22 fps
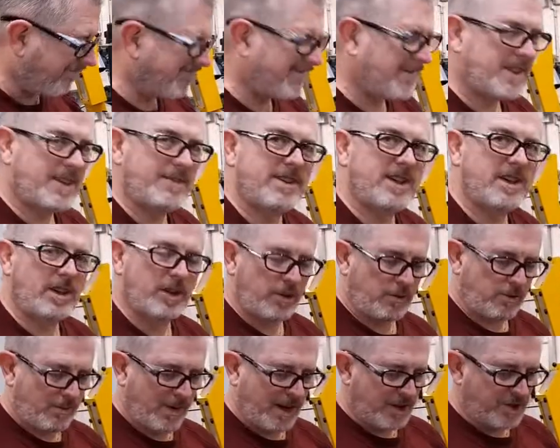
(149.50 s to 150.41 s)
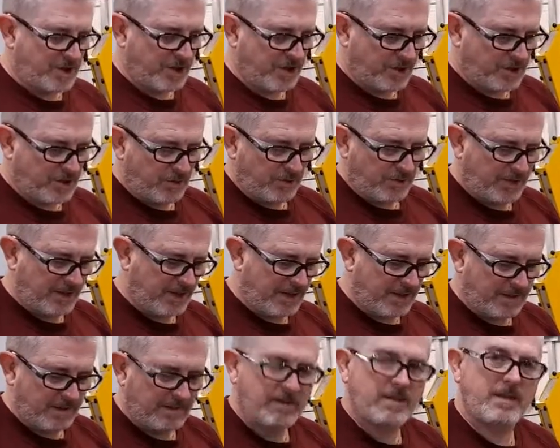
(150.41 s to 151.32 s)
difficult to imagine
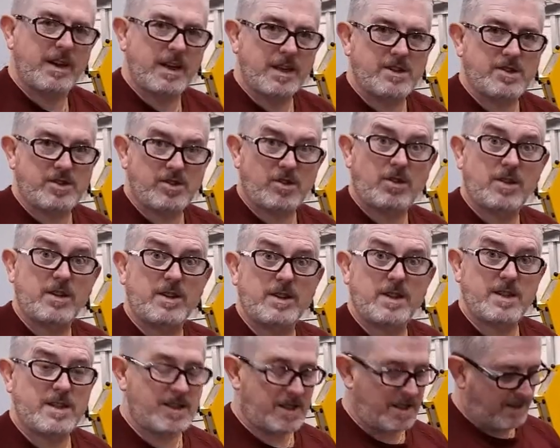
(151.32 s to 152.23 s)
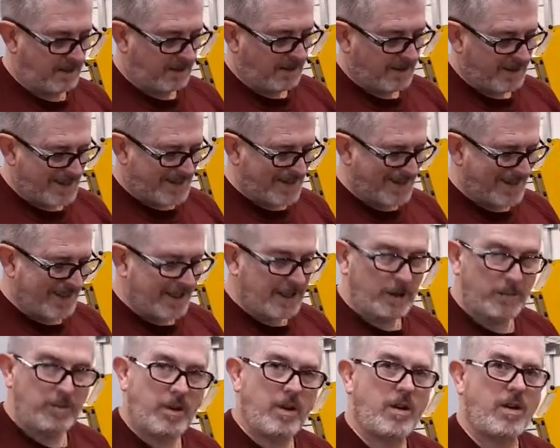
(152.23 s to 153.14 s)
something as solid as a steel
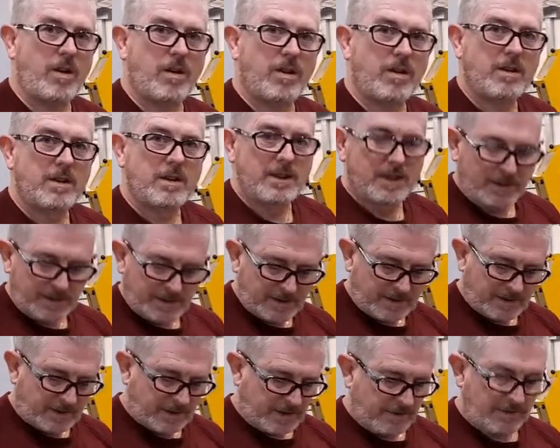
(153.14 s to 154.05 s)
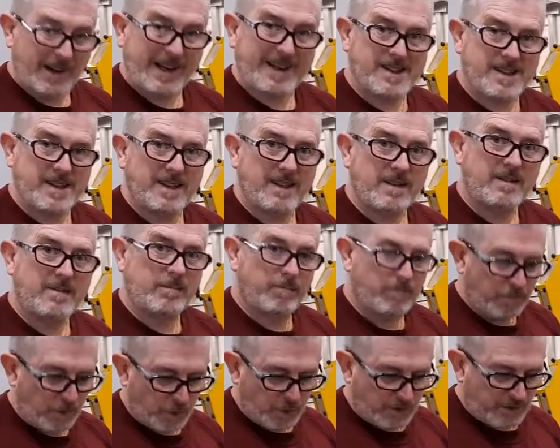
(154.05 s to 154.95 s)
bar flexing,
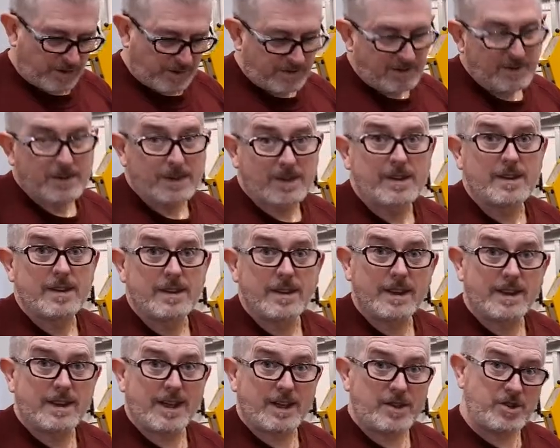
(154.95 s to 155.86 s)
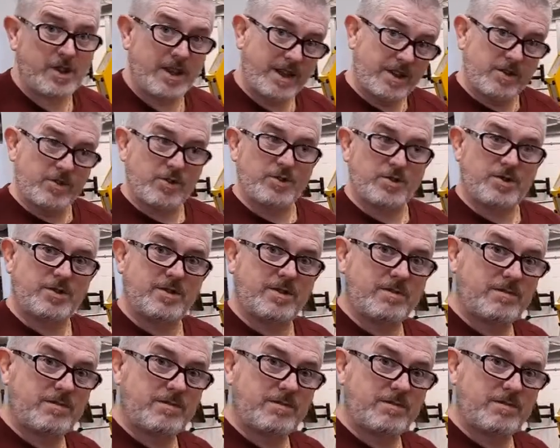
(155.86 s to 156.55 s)
but it actually does.